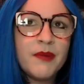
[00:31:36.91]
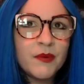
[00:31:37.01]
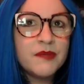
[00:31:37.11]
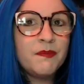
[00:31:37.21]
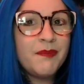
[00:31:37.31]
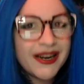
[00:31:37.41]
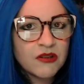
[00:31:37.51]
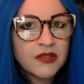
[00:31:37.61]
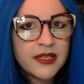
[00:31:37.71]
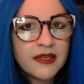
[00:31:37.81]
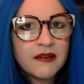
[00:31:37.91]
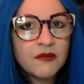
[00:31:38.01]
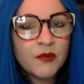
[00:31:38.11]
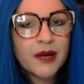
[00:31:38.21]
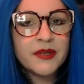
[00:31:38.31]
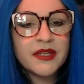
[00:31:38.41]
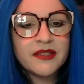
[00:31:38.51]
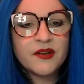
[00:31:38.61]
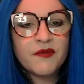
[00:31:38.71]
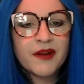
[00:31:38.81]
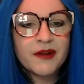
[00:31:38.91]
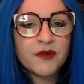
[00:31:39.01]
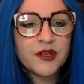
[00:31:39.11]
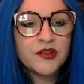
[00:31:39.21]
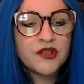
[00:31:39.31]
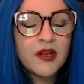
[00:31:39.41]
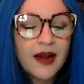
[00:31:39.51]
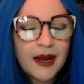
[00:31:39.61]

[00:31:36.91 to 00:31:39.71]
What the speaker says: but was barely what I would consider found footage.